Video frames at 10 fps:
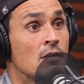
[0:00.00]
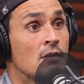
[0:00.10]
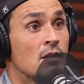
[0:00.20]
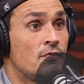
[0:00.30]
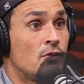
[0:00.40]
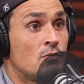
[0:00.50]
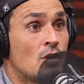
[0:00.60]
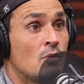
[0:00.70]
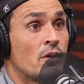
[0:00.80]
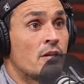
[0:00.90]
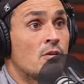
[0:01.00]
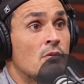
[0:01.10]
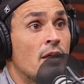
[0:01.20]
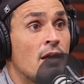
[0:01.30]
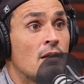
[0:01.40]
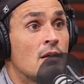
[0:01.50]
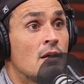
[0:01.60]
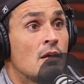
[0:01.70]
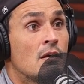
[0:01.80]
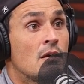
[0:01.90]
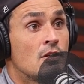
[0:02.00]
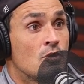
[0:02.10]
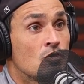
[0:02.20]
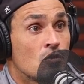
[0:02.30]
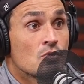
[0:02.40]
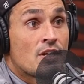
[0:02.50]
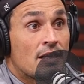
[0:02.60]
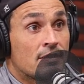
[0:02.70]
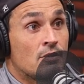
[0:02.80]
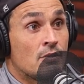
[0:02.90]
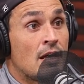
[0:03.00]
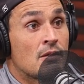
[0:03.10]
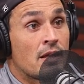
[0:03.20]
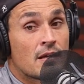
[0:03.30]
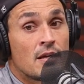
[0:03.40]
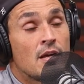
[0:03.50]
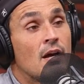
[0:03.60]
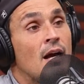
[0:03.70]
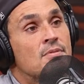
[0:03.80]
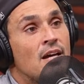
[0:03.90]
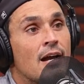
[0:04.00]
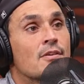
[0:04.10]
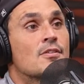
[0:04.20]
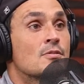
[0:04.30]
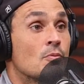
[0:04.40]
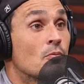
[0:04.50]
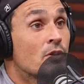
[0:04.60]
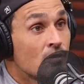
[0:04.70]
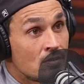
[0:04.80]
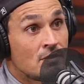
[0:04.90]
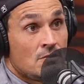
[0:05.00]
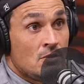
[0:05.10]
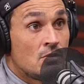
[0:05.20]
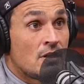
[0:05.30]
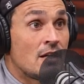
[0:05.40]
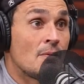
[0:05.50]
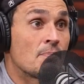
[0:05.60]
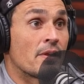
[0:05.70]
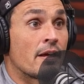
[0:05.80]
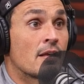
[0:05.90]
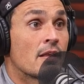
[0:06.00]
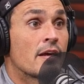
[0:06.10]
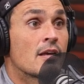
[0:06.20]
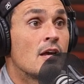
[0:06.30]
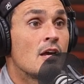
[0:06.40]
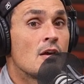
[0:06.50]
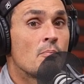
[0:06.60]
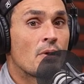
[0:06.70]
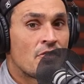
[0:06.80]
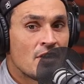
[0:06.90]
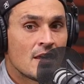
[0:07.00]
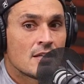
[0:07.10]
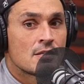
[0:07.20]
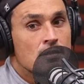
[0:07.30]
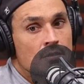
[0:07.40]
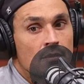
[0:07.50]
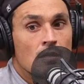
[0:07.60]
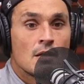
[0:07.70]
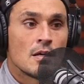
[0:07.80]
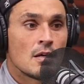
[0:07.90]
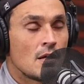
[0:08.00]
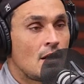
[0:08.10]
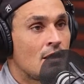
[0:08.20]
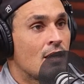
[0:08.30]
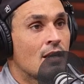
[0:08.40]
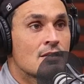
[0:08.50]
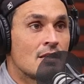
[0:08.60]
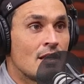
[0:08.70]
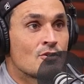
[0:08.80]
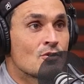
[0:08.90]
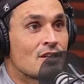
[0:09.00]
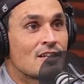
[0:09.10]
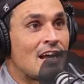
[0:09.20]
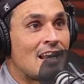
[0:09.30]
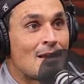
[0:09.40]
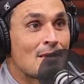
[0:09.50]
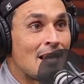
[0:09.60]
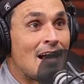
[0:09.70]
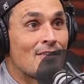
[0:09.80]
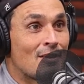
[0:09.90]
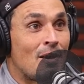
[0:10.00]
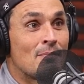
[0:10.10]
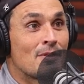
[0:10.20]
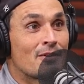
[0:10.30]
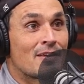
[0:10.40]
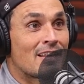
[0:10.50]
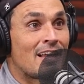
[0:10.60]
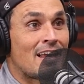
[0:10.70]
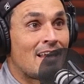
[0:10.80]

If you don't want to do that and you choose not to do that, like I'm tired this morning. Well, you stayed up late. Like, but I think it's an interesting dynamic now that I'm learning, like